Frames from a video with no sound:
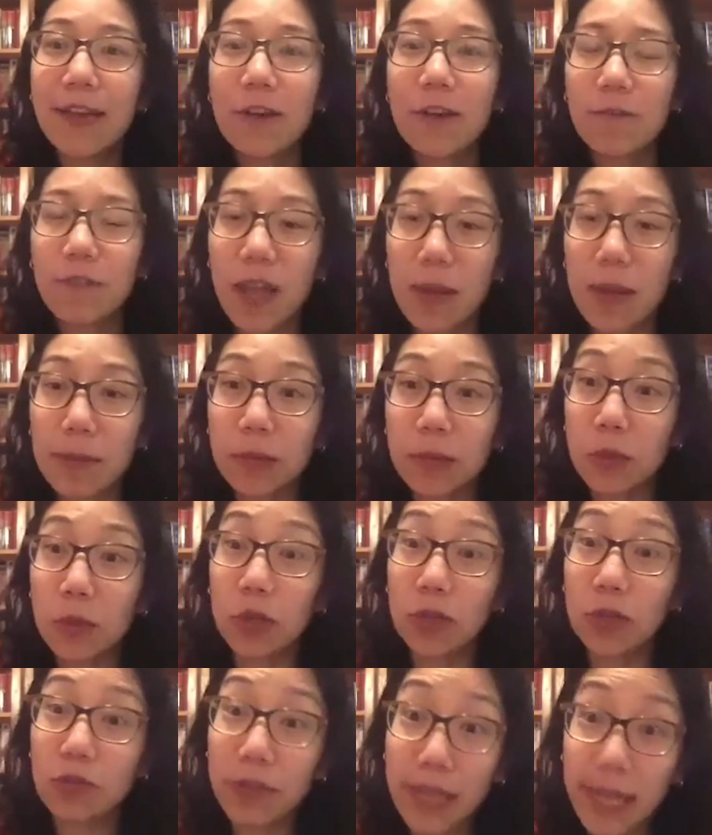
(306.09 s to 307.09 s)
family
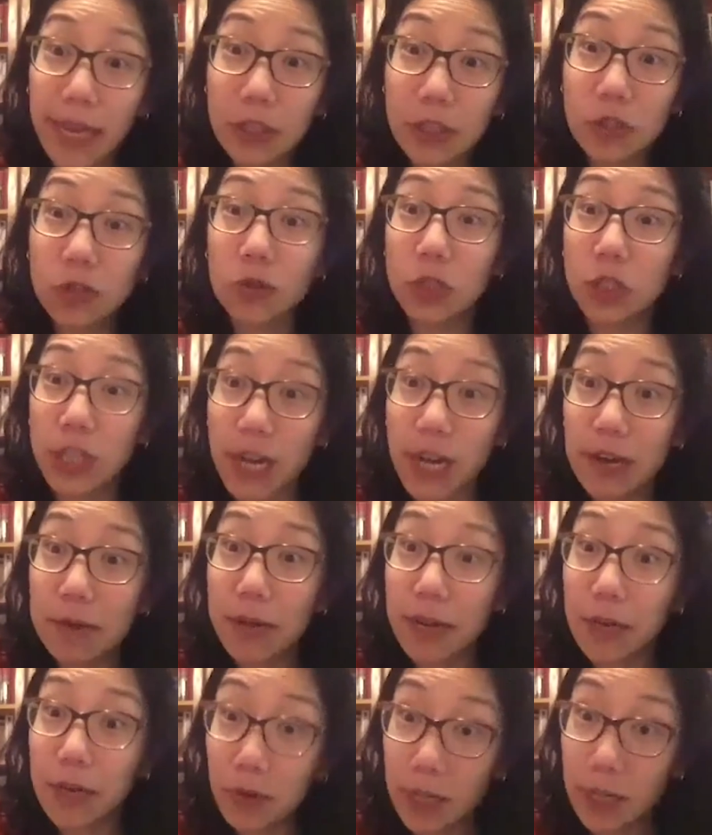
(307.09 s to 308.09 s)
reunification, or chain
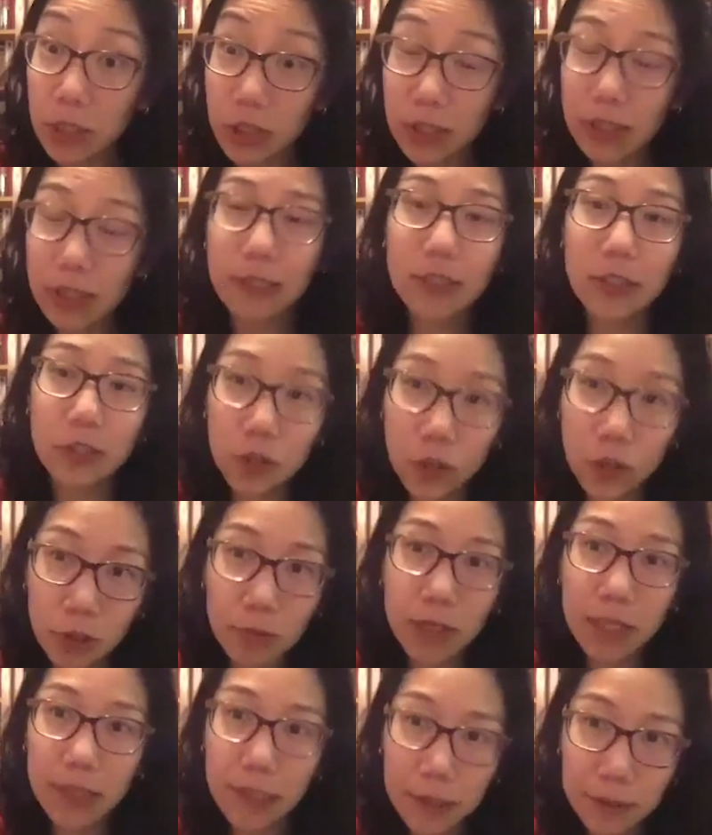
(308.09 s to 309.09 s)
migration is a term
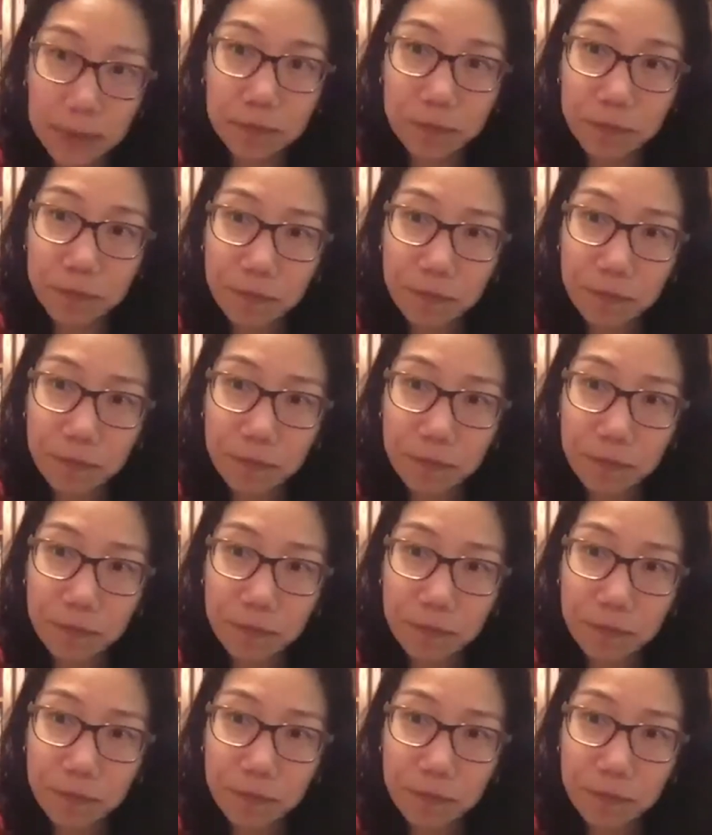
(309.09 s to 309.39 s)
I think